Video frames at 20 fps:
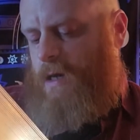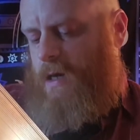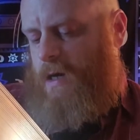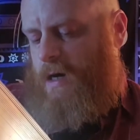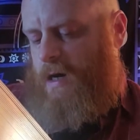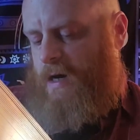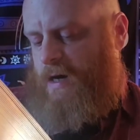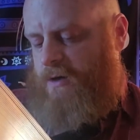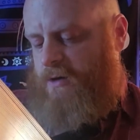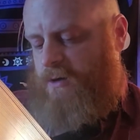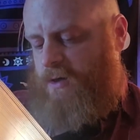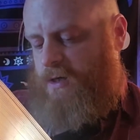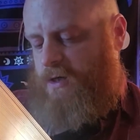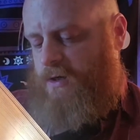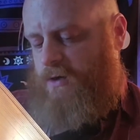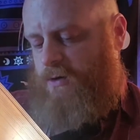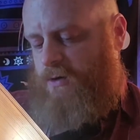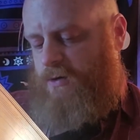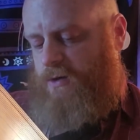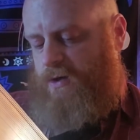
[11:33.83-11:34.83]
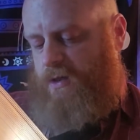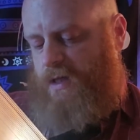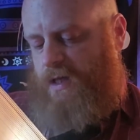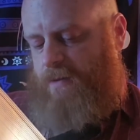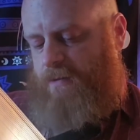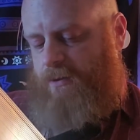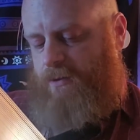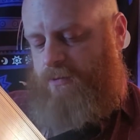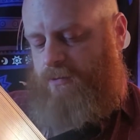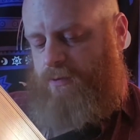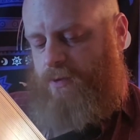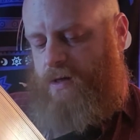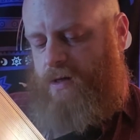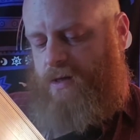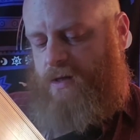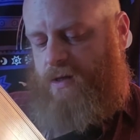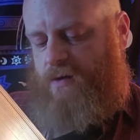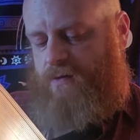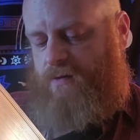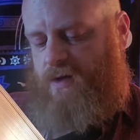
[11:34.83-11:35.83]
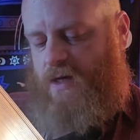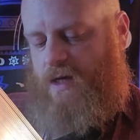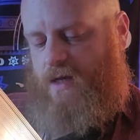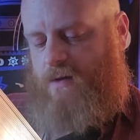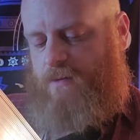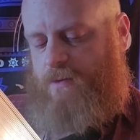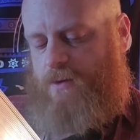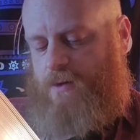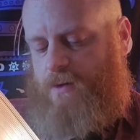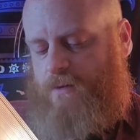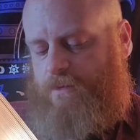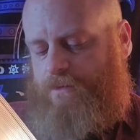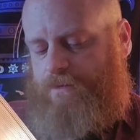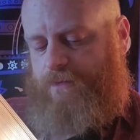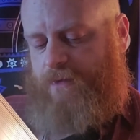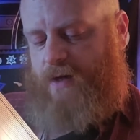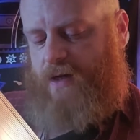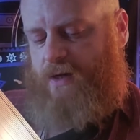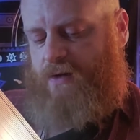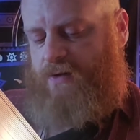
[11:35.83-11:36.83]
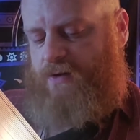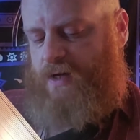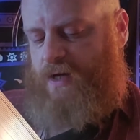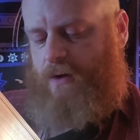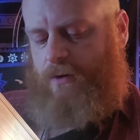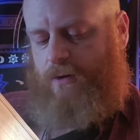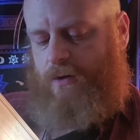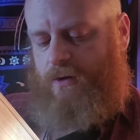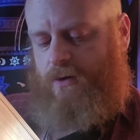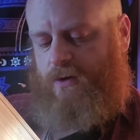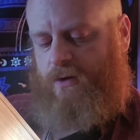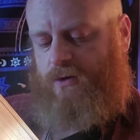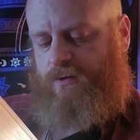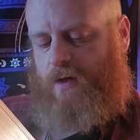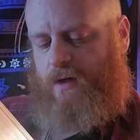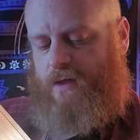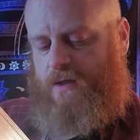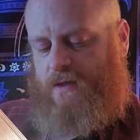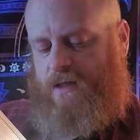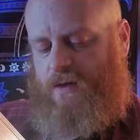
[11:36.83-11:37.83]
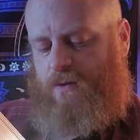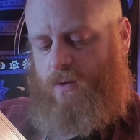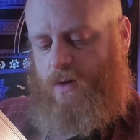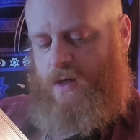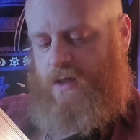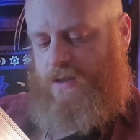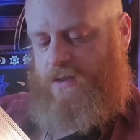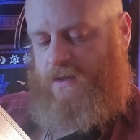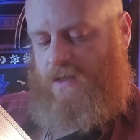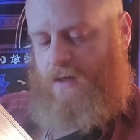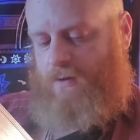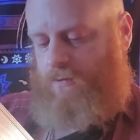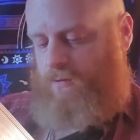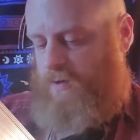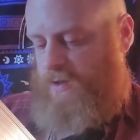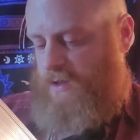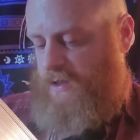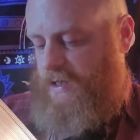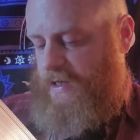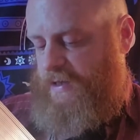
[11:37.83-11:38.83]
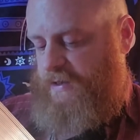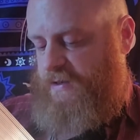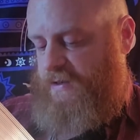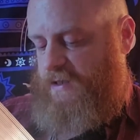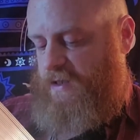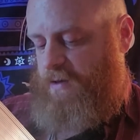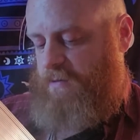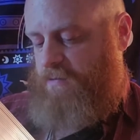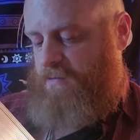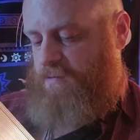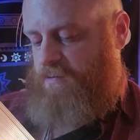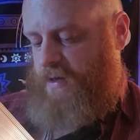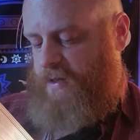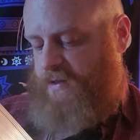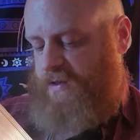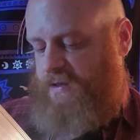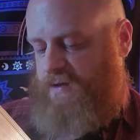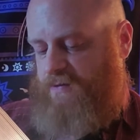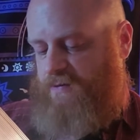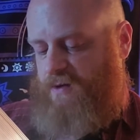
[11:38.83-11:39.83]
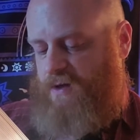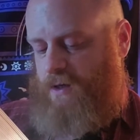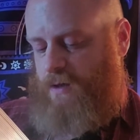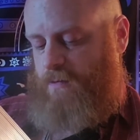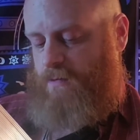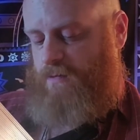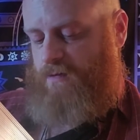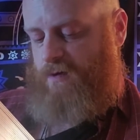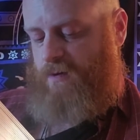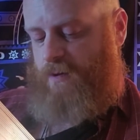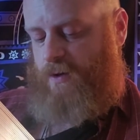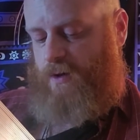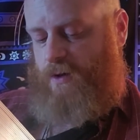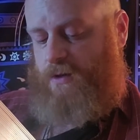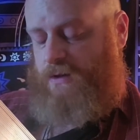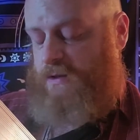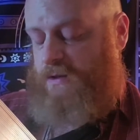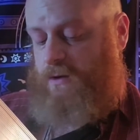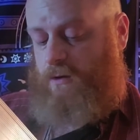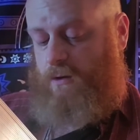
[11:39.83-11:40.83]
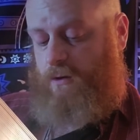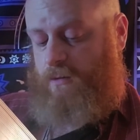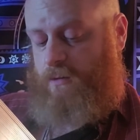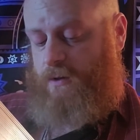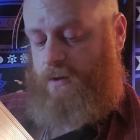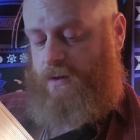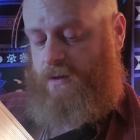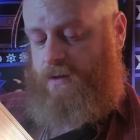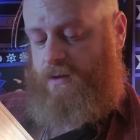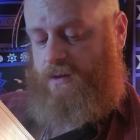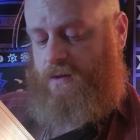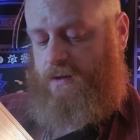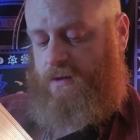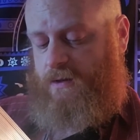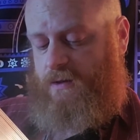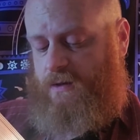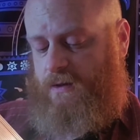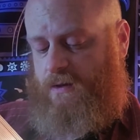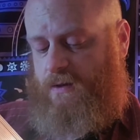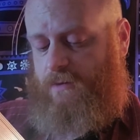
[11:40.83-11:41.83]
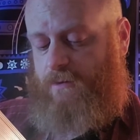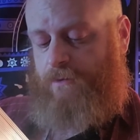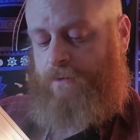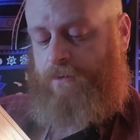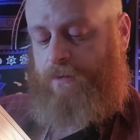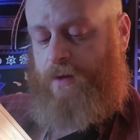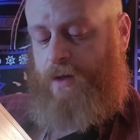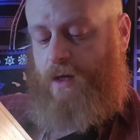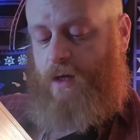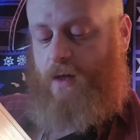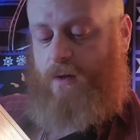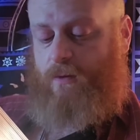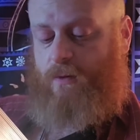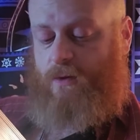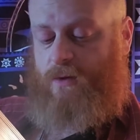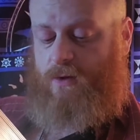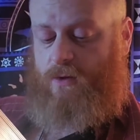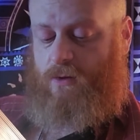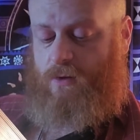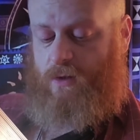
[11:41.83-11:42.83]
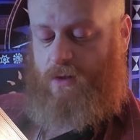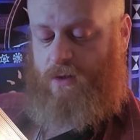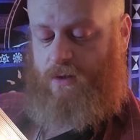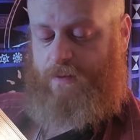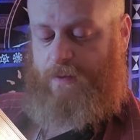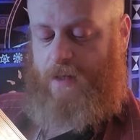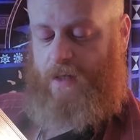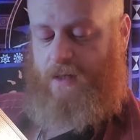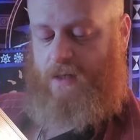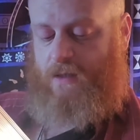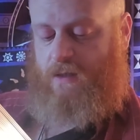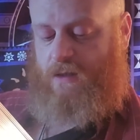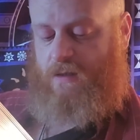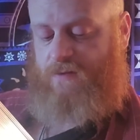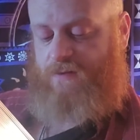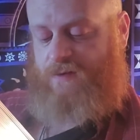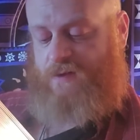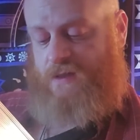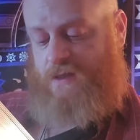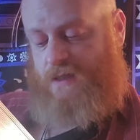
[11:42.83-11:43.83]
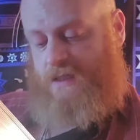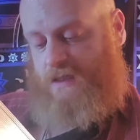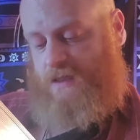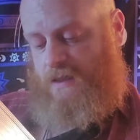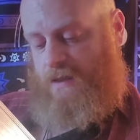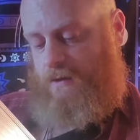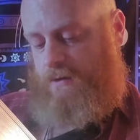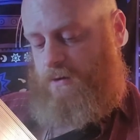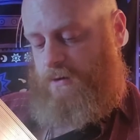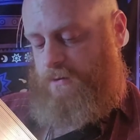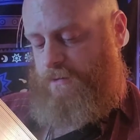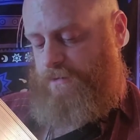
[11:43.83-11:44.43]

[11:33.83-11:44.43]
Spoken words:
I could hear the labored breathing of the animal, and terror-struck as I was, I realized that it must have come from a considerable distance and was correspondingly fatigued.